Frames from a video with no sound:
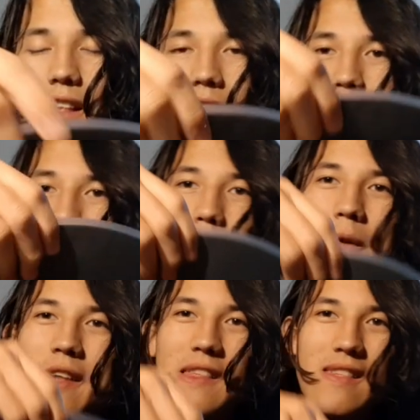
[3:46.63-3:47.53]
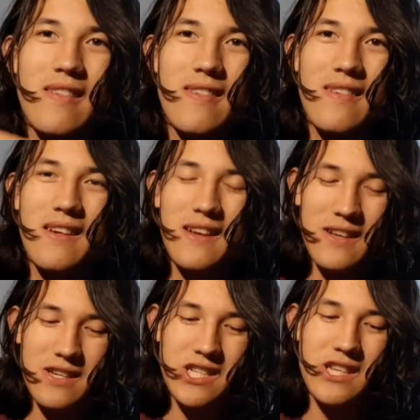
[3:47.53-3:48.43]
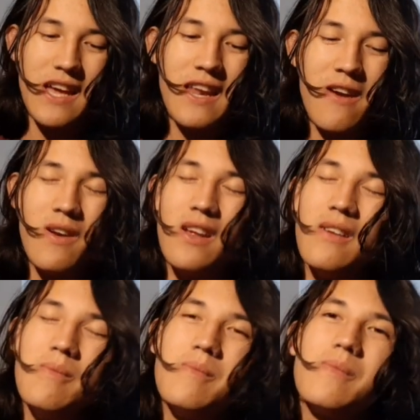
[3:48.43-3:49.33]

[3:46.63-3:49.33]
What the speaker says: had some more in like this shed area,